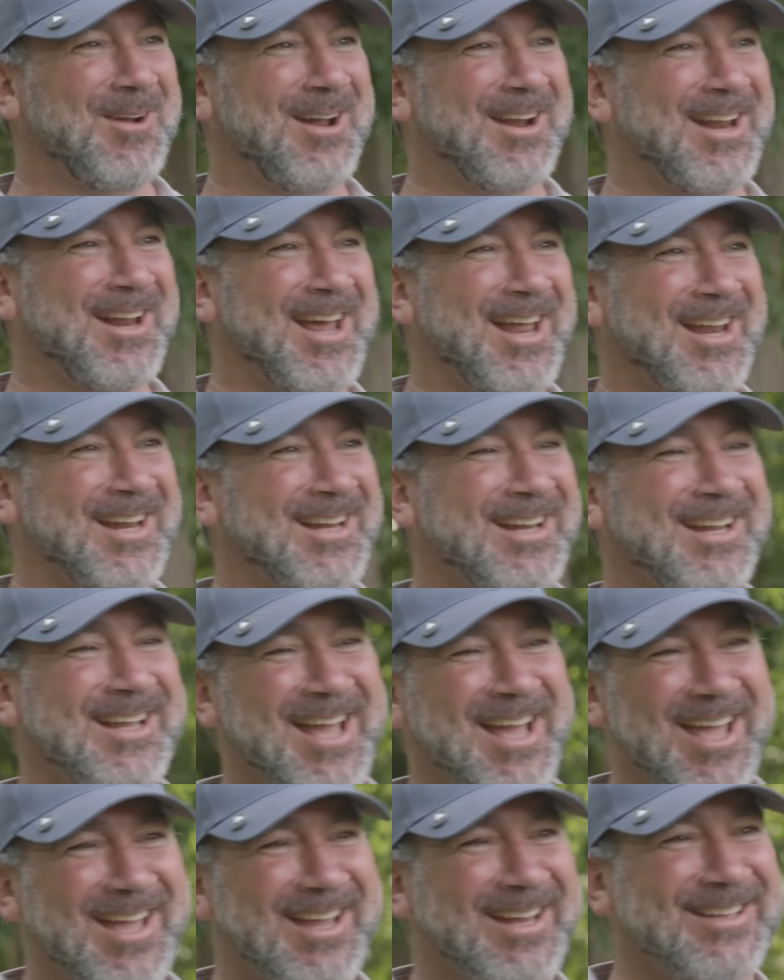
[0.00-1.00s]
Right?
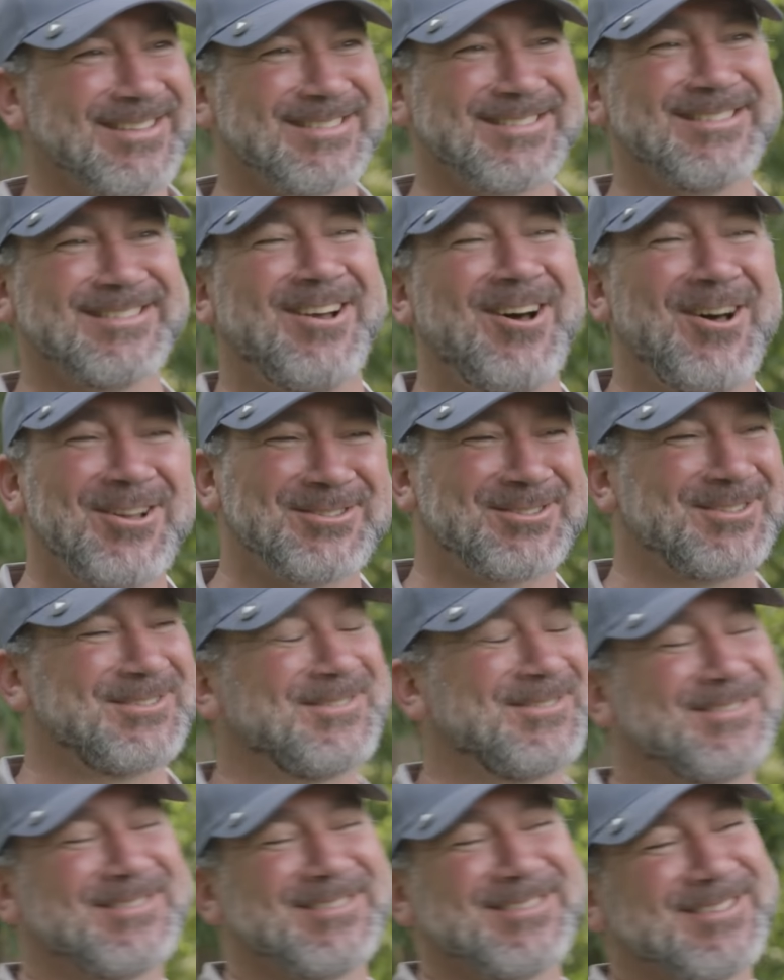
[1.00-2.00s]
Yeah, they're
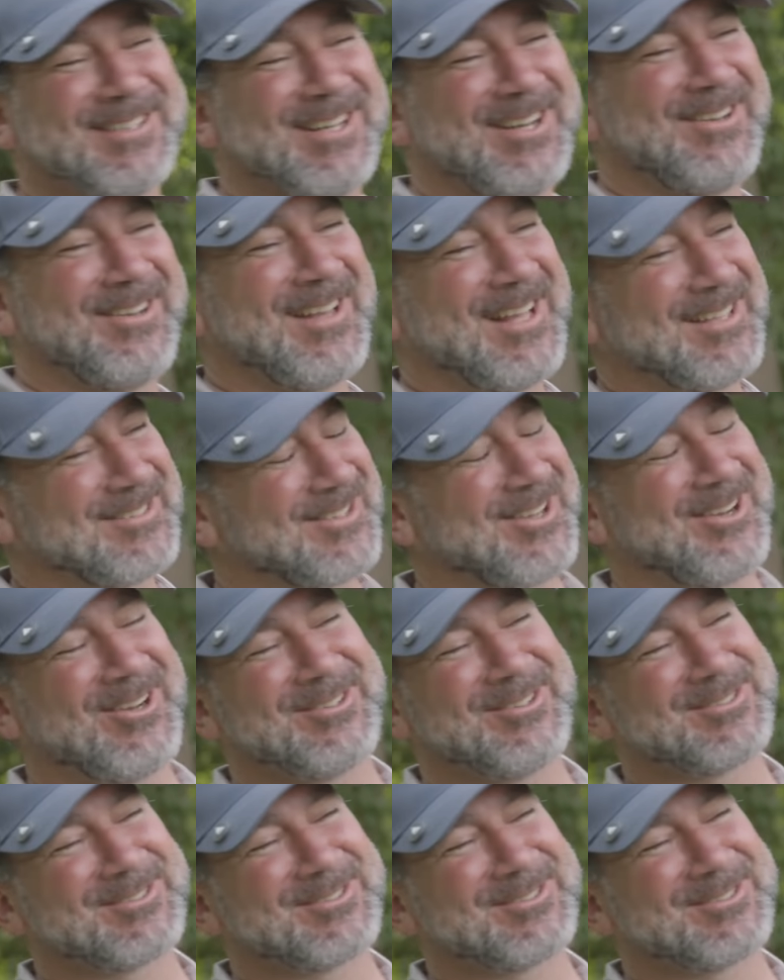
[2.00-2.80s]
buying it. This is great.